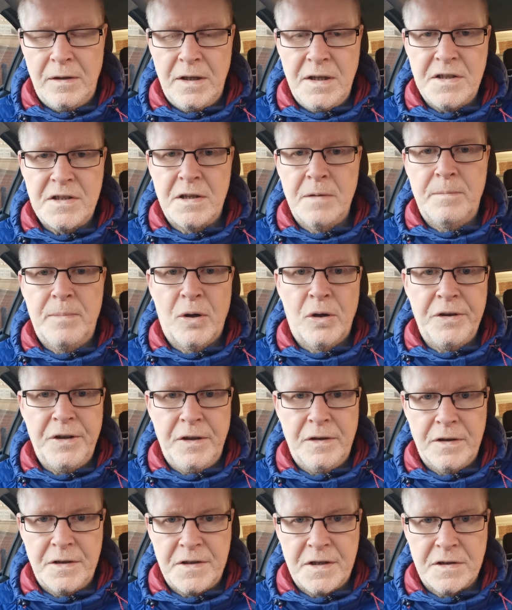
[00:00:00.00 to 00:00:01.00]
It's the body
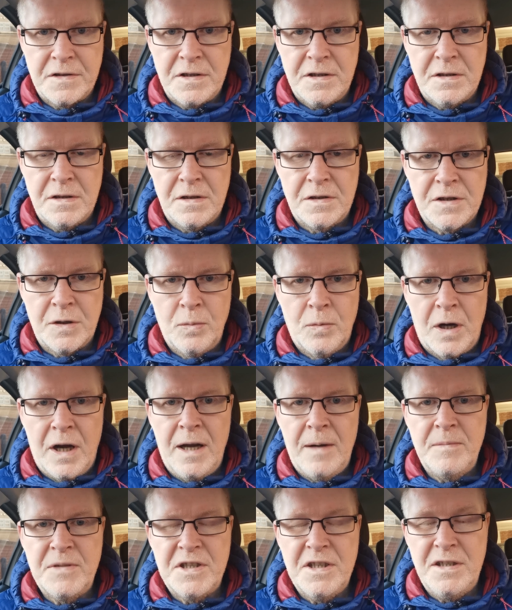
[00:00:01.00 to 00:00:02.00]
that does it. So what
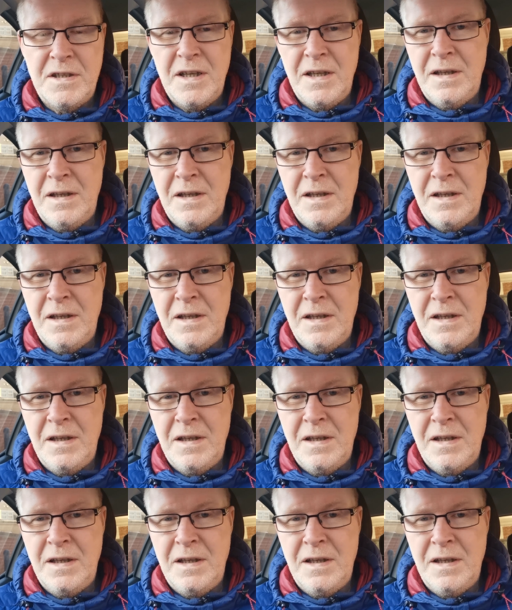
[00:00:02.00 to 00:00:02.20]
happens is,